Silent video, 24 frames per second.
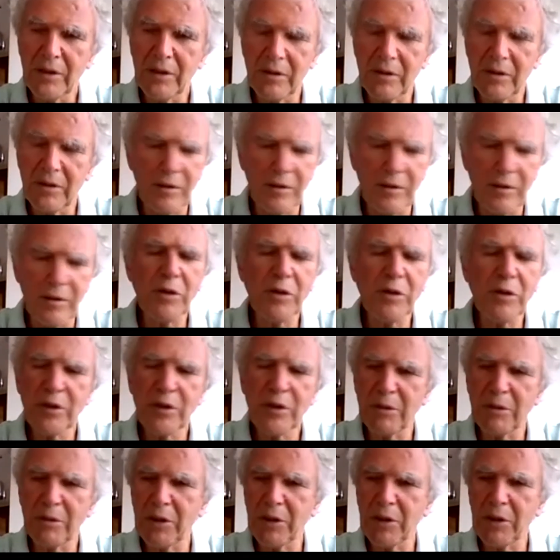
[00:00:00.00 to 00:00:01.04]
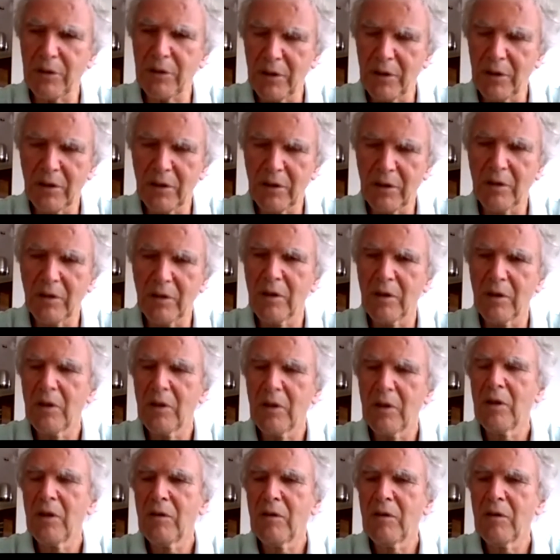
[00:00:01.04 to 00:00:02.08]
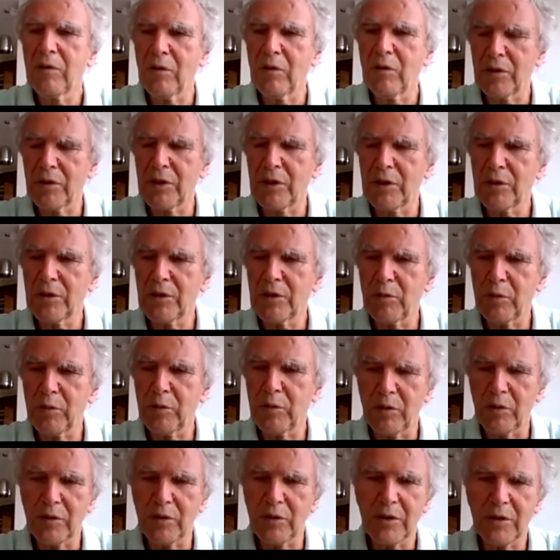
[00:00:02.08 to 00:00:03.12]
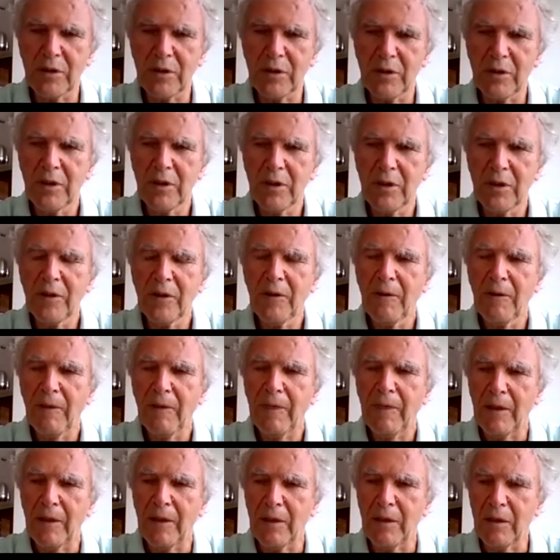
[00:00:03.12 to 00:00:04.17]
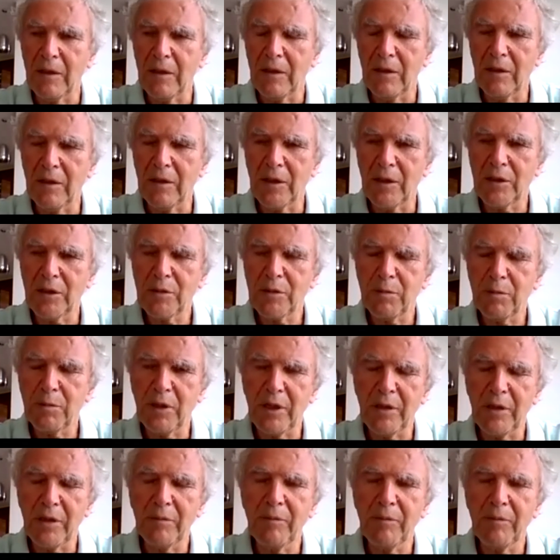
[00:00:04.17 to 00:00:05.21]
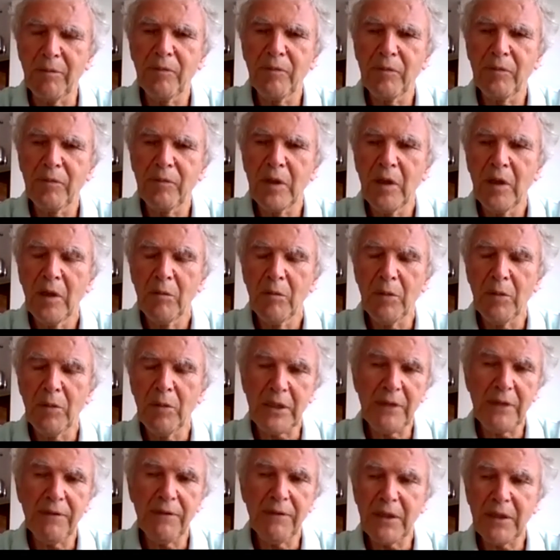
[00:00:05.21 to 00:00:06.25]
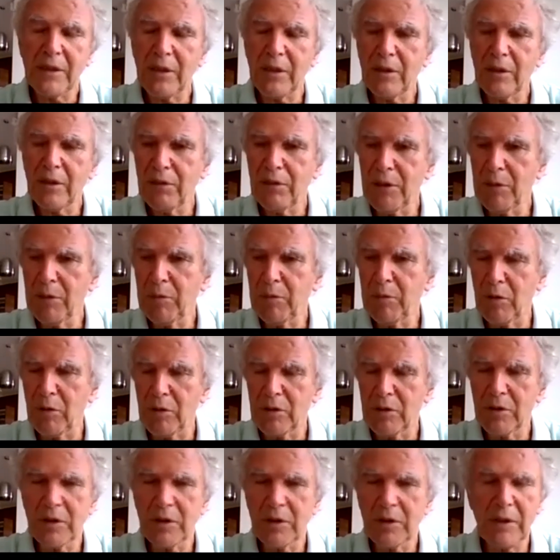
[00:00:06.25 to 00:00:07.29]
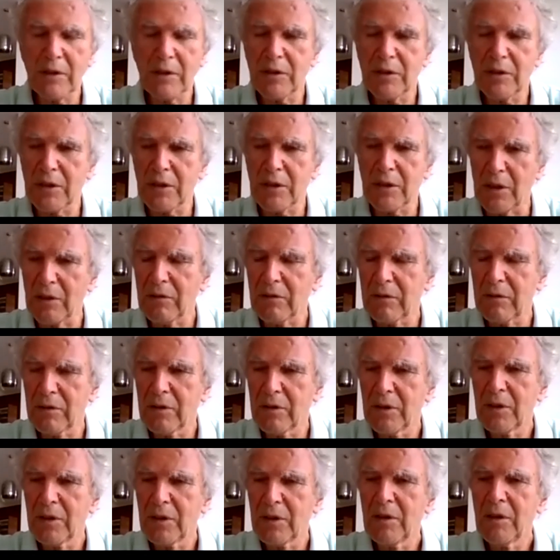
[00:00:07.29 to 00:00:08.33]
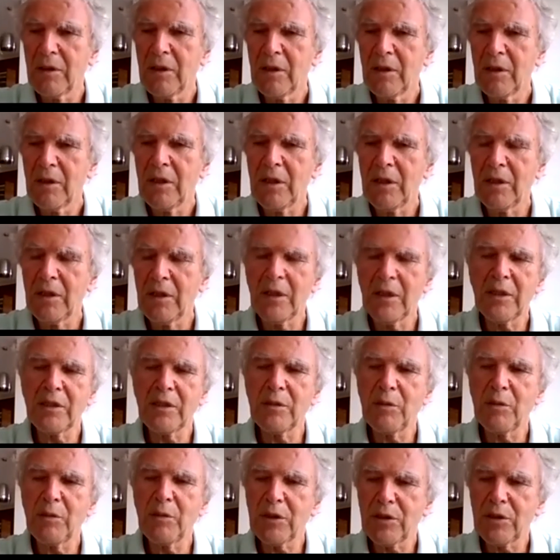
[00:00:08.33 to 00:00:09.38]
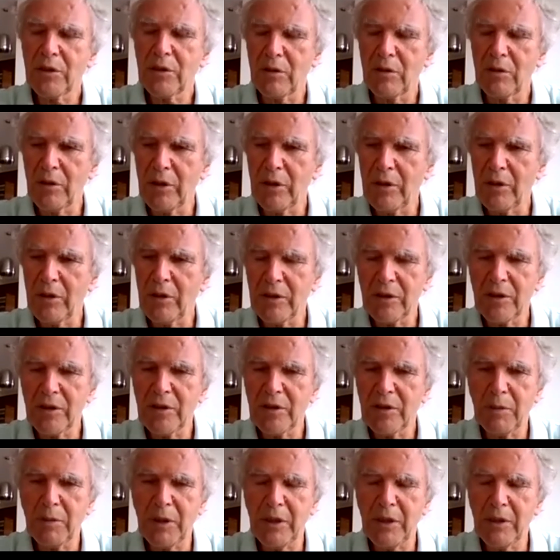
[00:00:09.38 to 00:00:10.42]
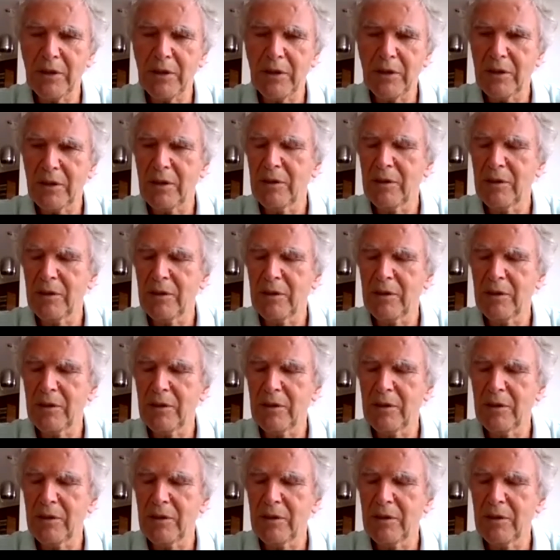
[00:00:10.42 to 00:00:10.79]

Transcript: mirror symmetric for these 2 points, x prime. But if I take 3 points, then it's enough. In n-dimensional Euclidean space,